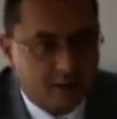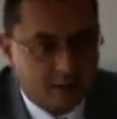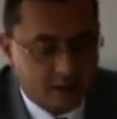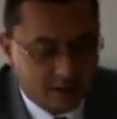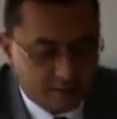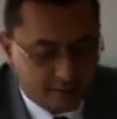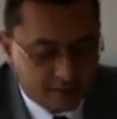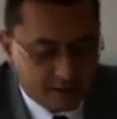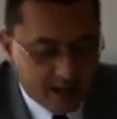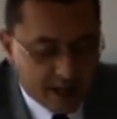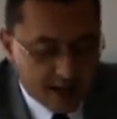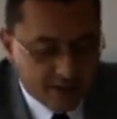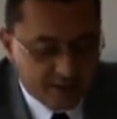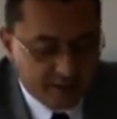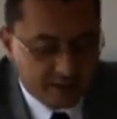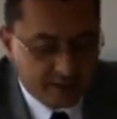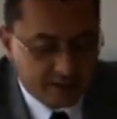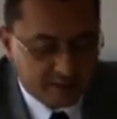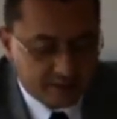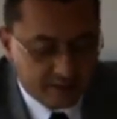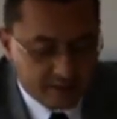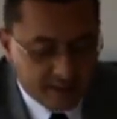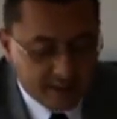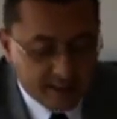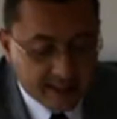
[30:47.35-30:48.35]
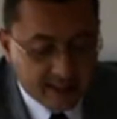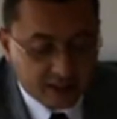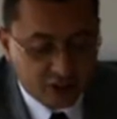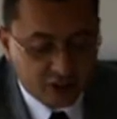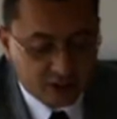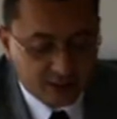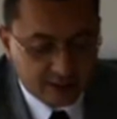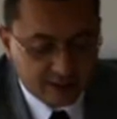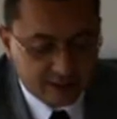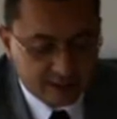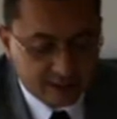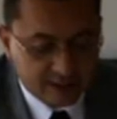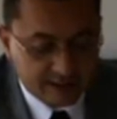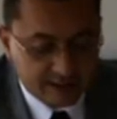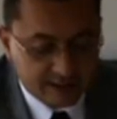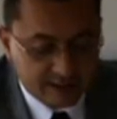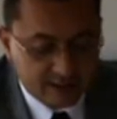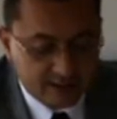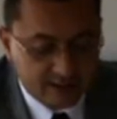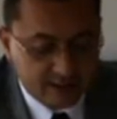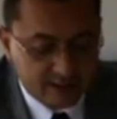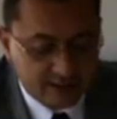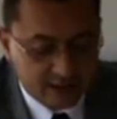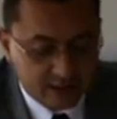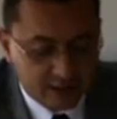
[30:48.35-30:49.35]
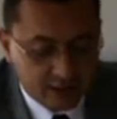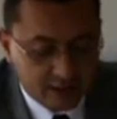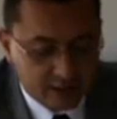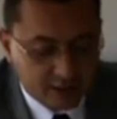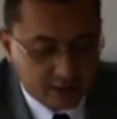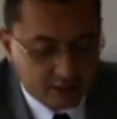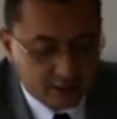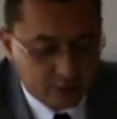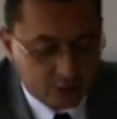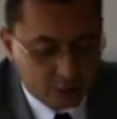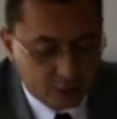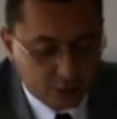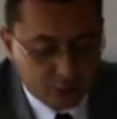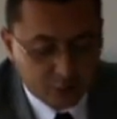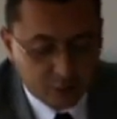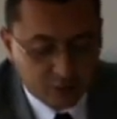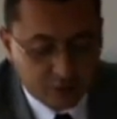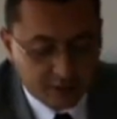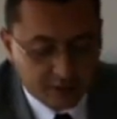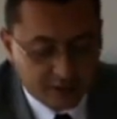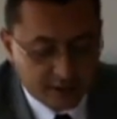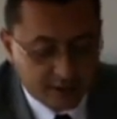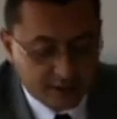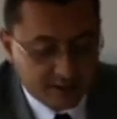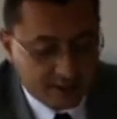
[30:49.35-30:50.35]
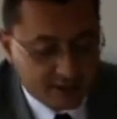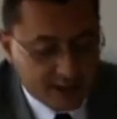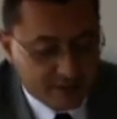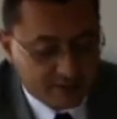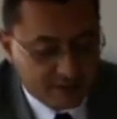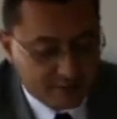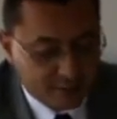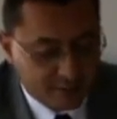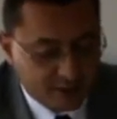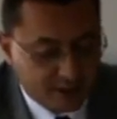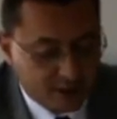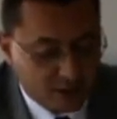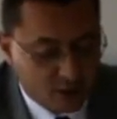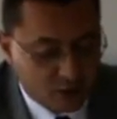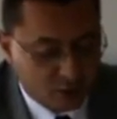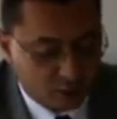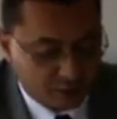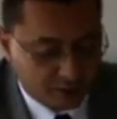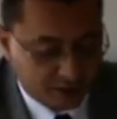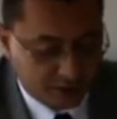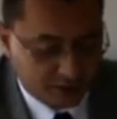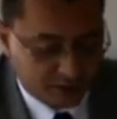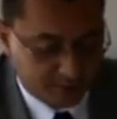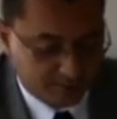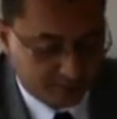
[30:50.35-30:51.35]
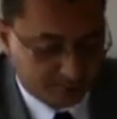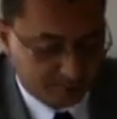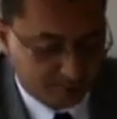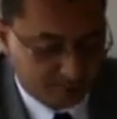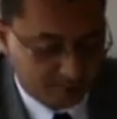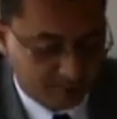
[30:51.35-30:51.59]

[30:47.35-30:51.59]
of direct financial assistance through intergovernment loans.